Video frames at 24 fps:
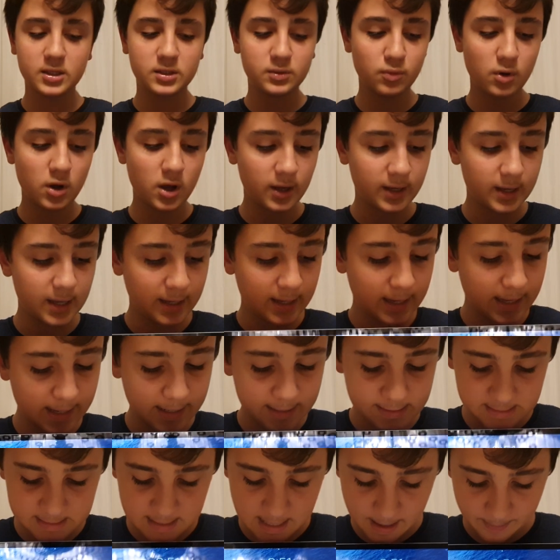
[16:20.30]
working. It
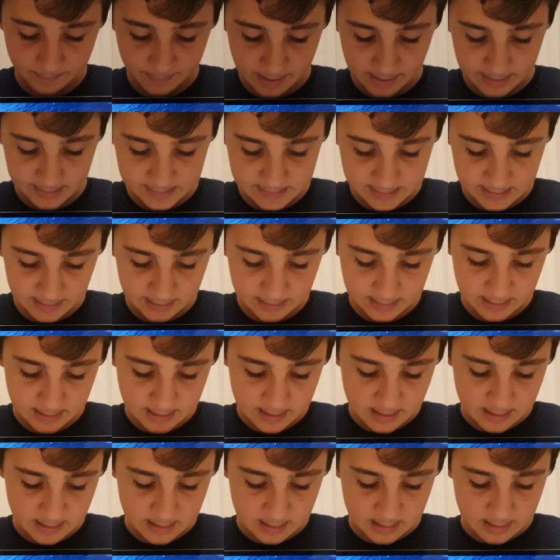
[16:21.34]
is amazing.
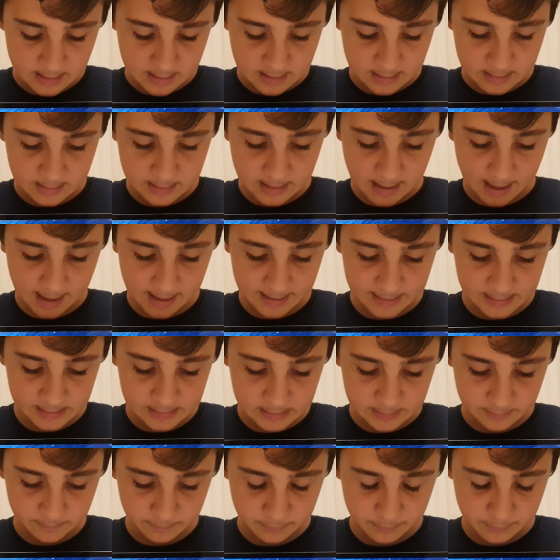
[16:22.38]
That is
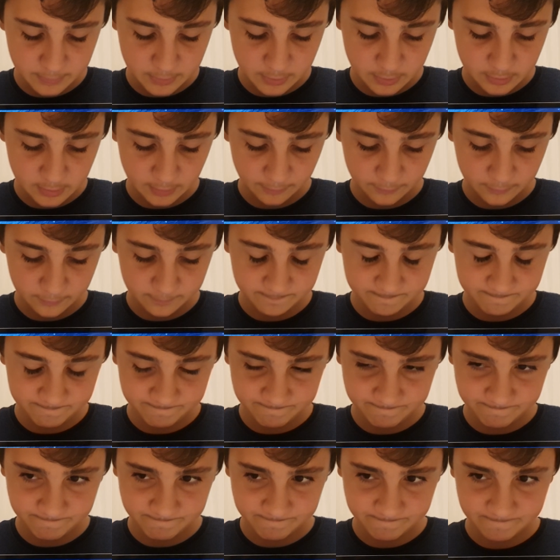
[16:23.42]
beautiful.
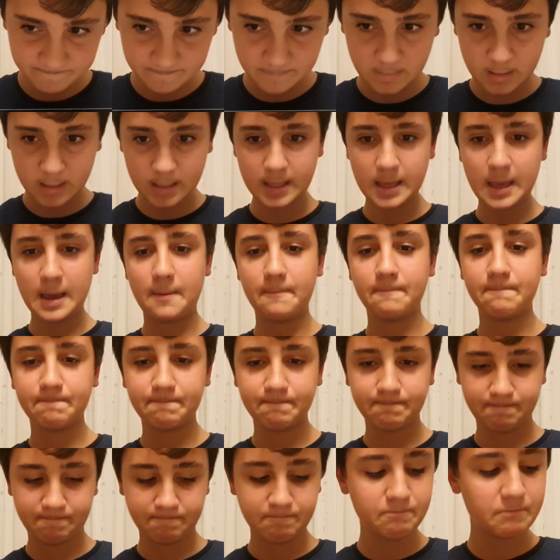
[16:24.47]
Yeah,
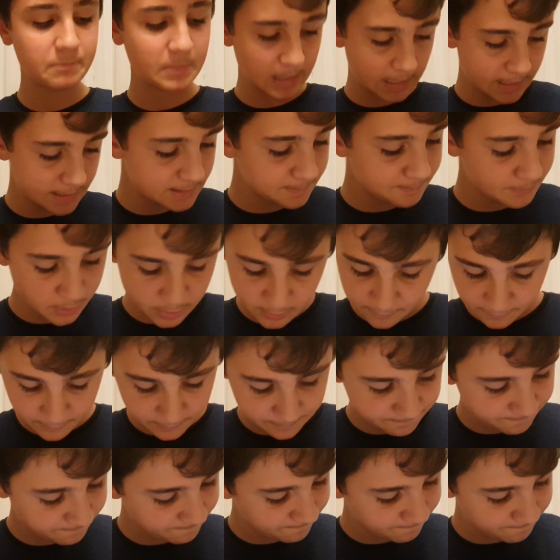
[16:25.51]
it's beautiful.
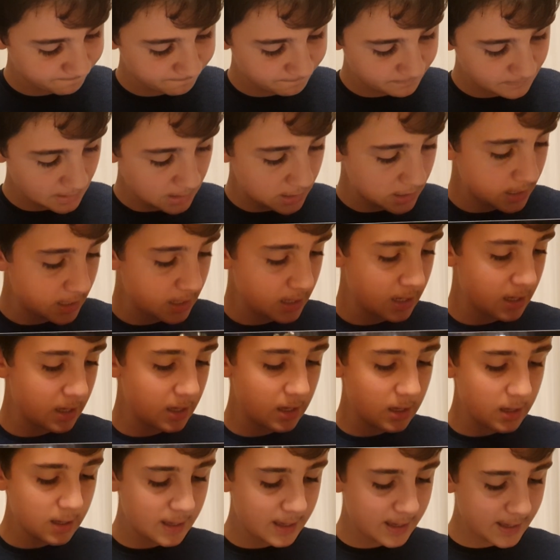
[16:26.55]

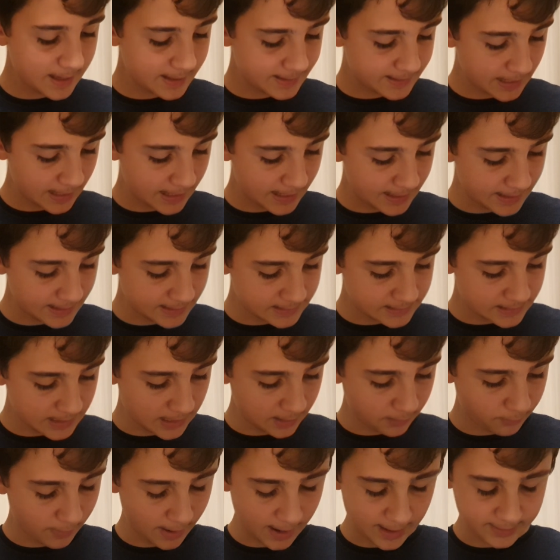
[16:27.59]
It is a
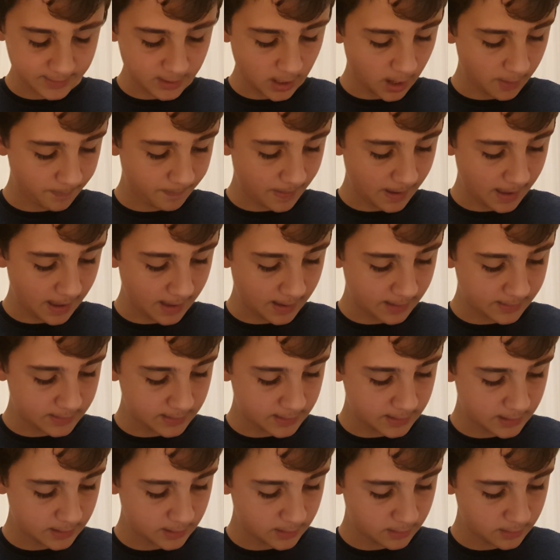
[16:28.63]
grand iPad.
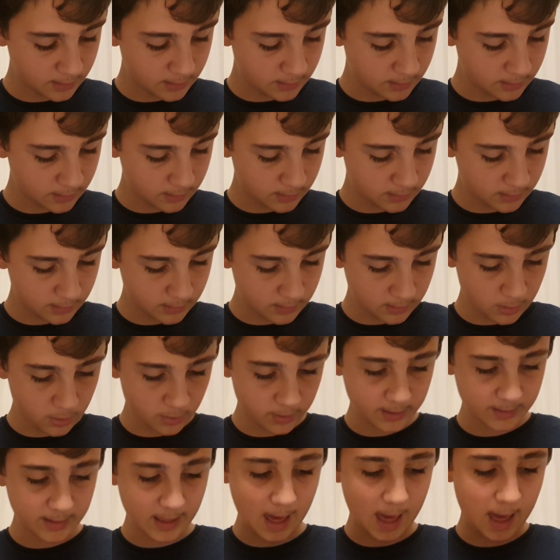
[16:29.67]
Look
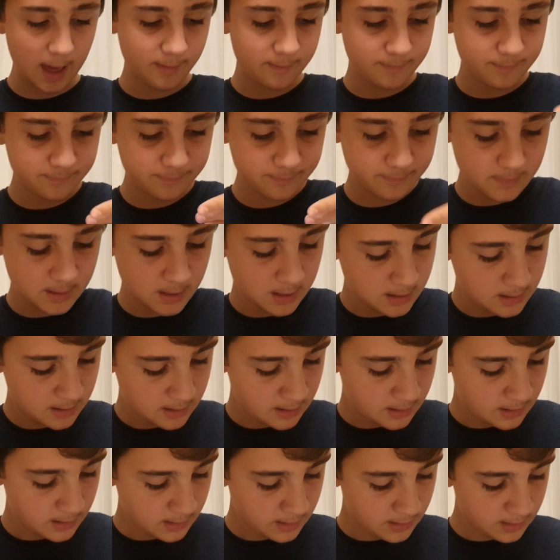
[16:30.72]
at that.
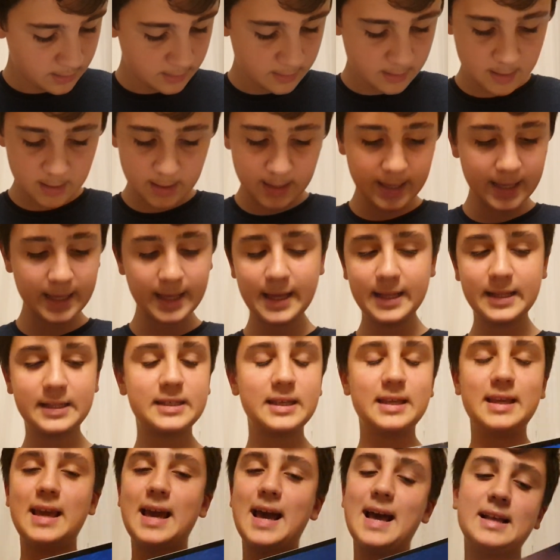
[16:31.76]

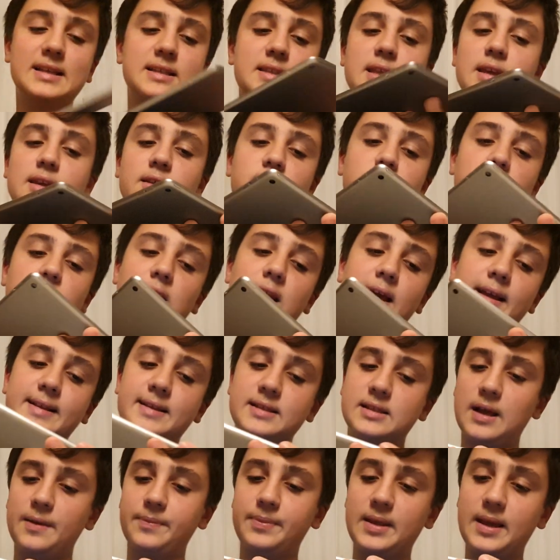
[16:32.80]
It has the latest
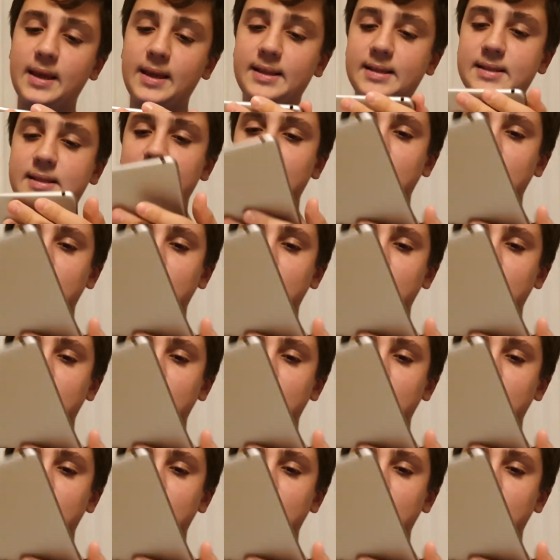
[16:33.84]
updates